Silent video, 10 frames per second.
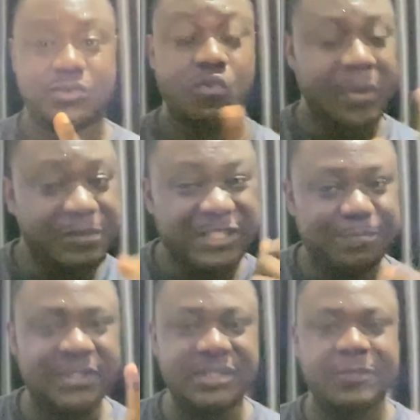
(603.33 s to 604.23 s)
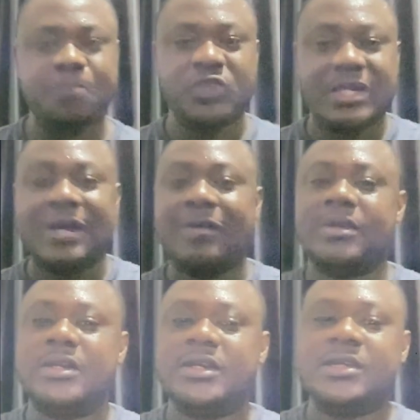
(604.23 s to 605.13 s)
Web speed. Now,
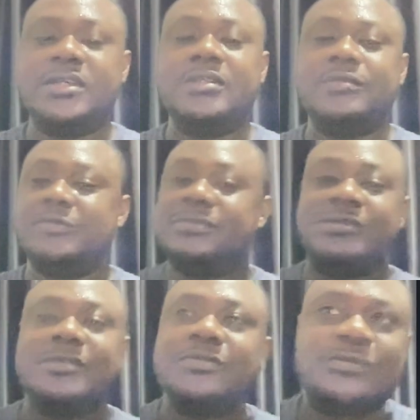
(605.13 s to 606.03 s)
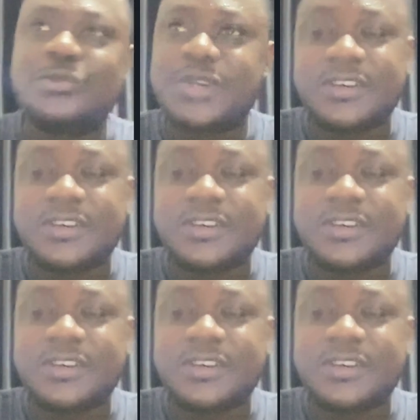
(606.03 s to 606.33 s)
Google